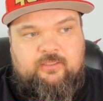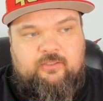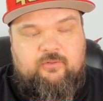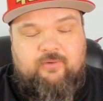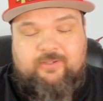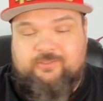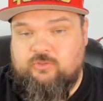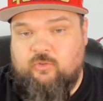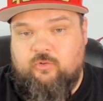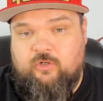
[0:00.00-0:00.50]

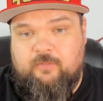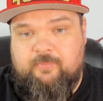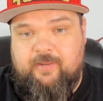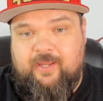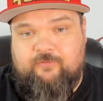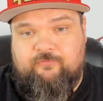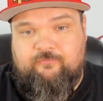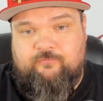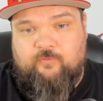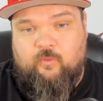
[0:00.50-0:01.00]
as
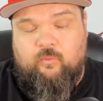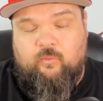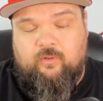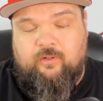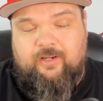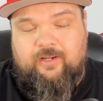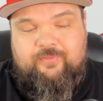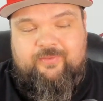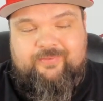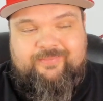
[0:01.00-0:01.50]
cornerback
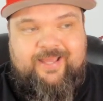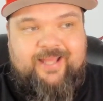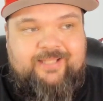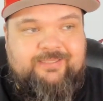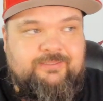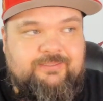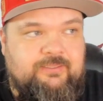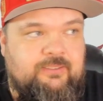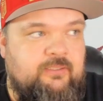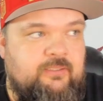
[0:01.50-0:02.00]
4, I think
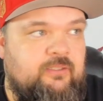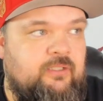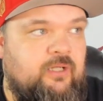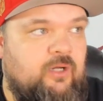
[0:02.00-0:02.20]
that's